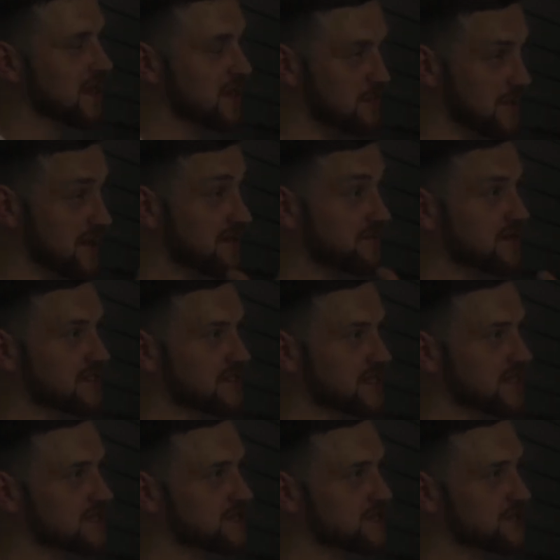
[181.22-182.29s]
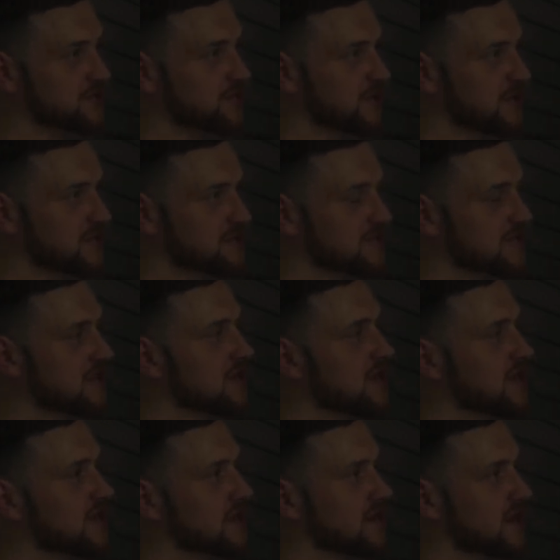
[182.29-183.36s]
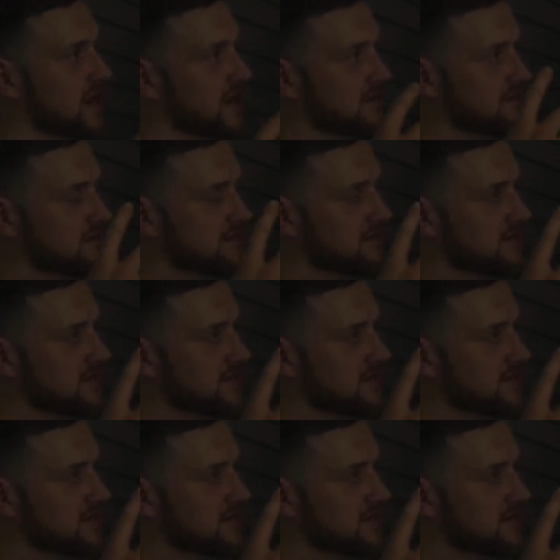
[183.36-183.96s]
a manifestation. Mm-hmm. and